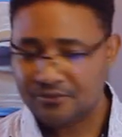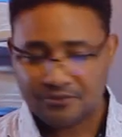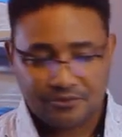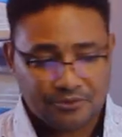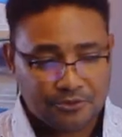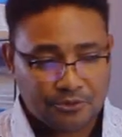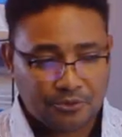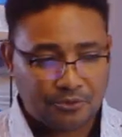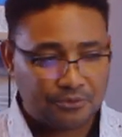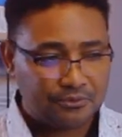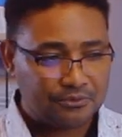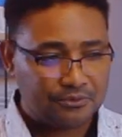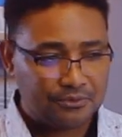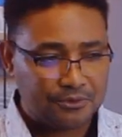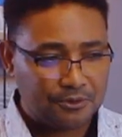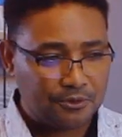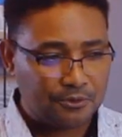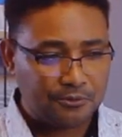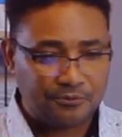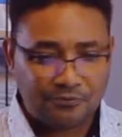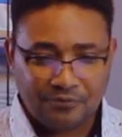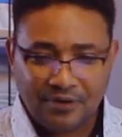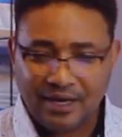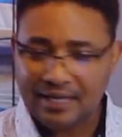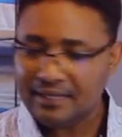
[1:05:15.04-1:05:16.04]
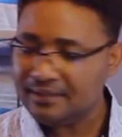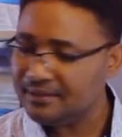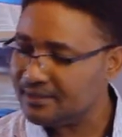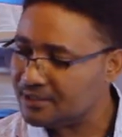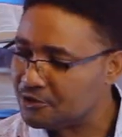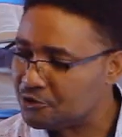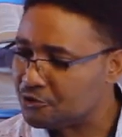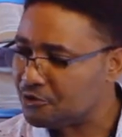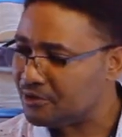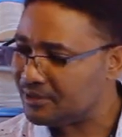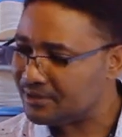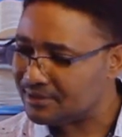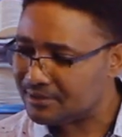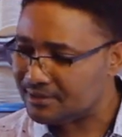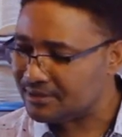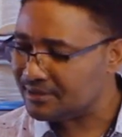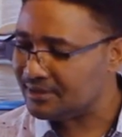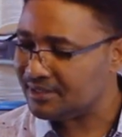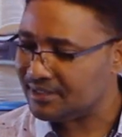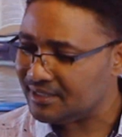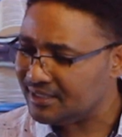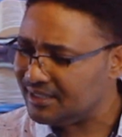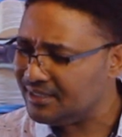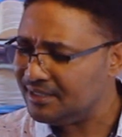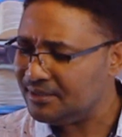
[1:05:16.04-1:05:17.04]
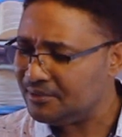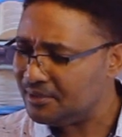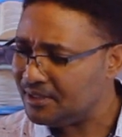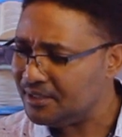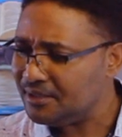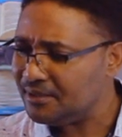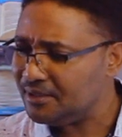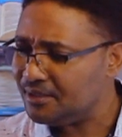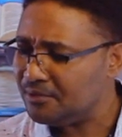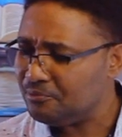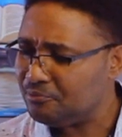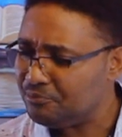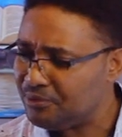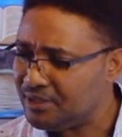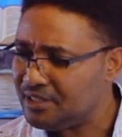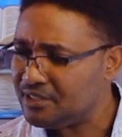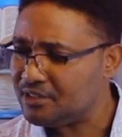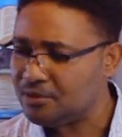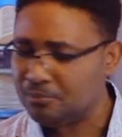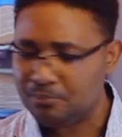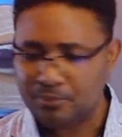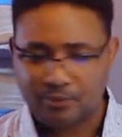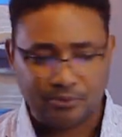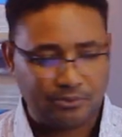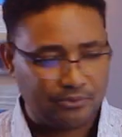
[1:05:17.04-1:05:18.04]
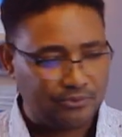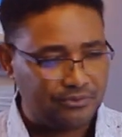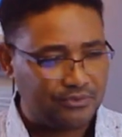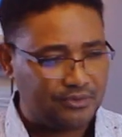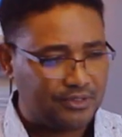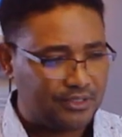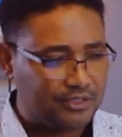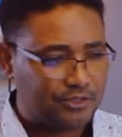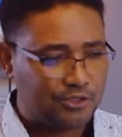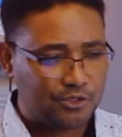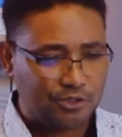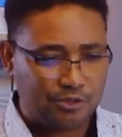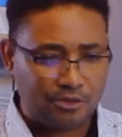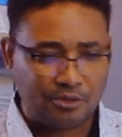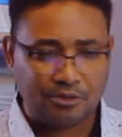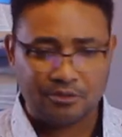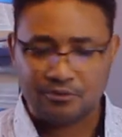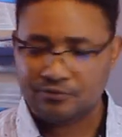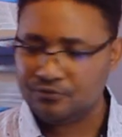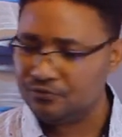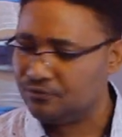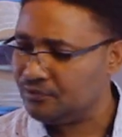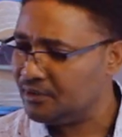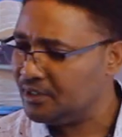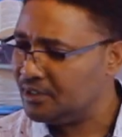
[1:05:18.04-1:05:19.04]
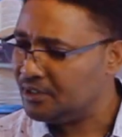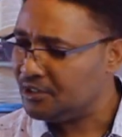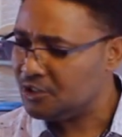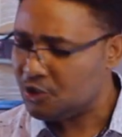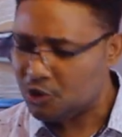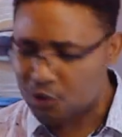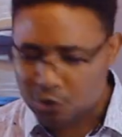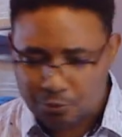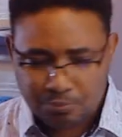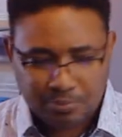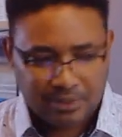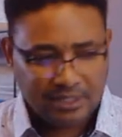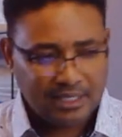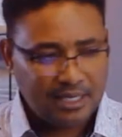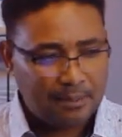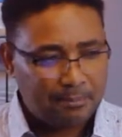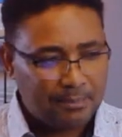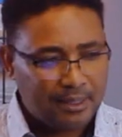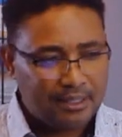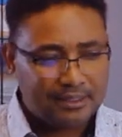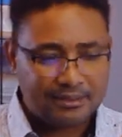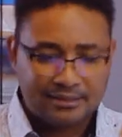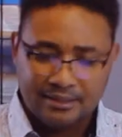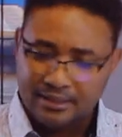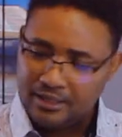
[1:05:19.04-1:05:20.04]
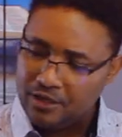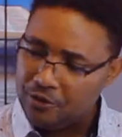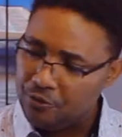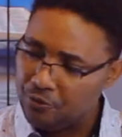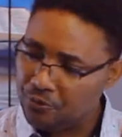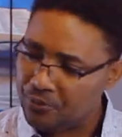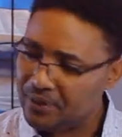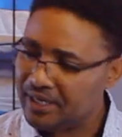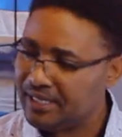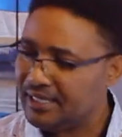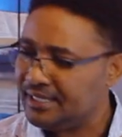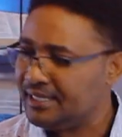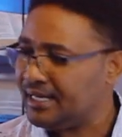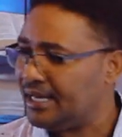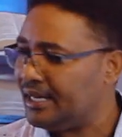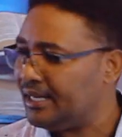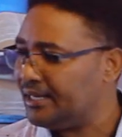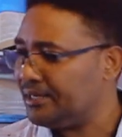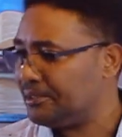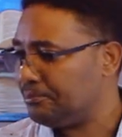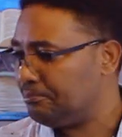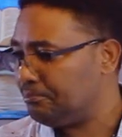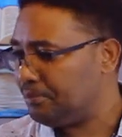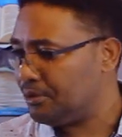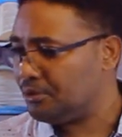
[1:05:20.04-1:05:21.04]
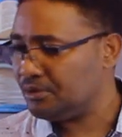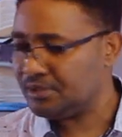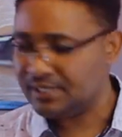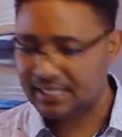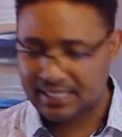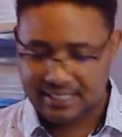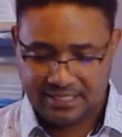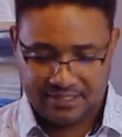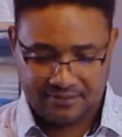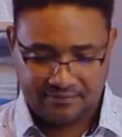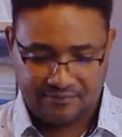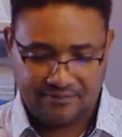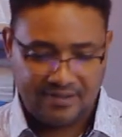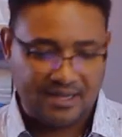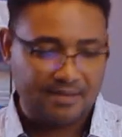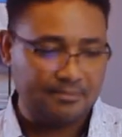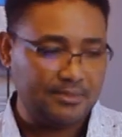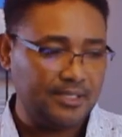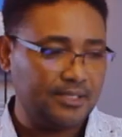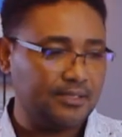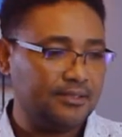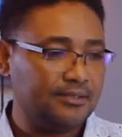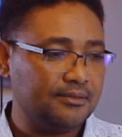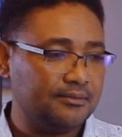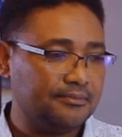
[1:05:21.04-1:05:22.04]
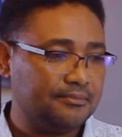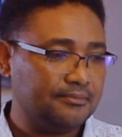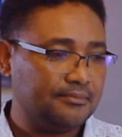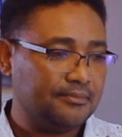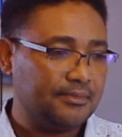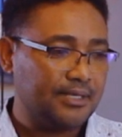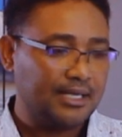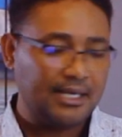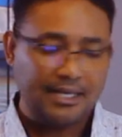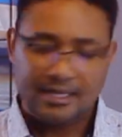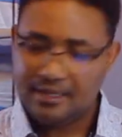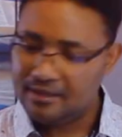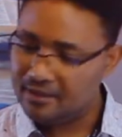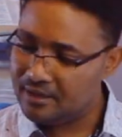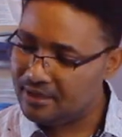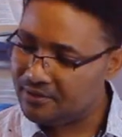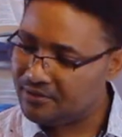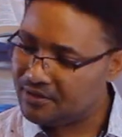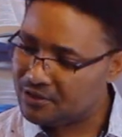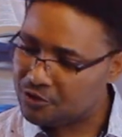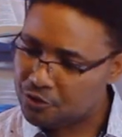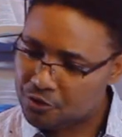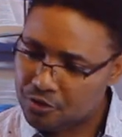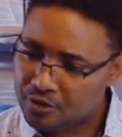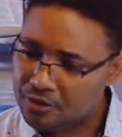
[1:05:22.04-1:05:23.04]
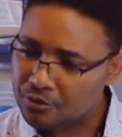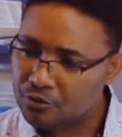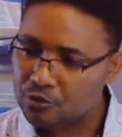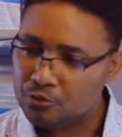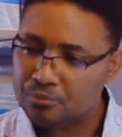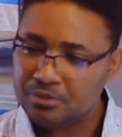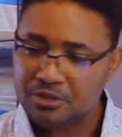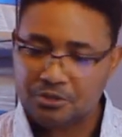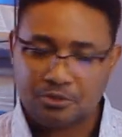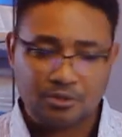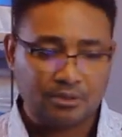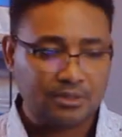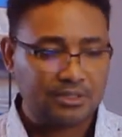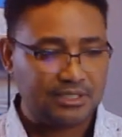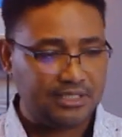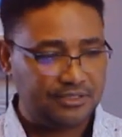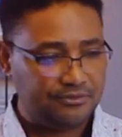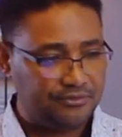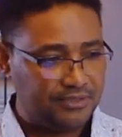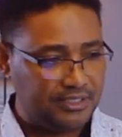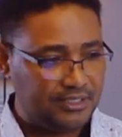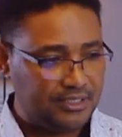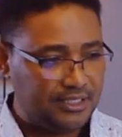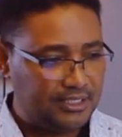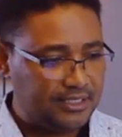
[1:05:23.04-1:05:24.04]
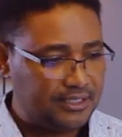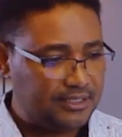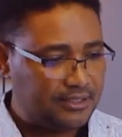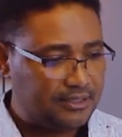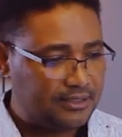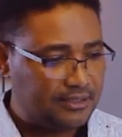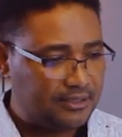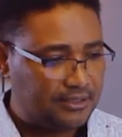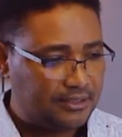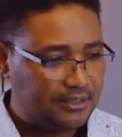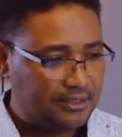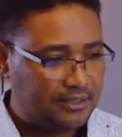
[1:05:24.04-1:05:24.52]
So you'll find the story. In principle, they're sort of speaking about a rain and a boat and a family. Now, the story could be told differently,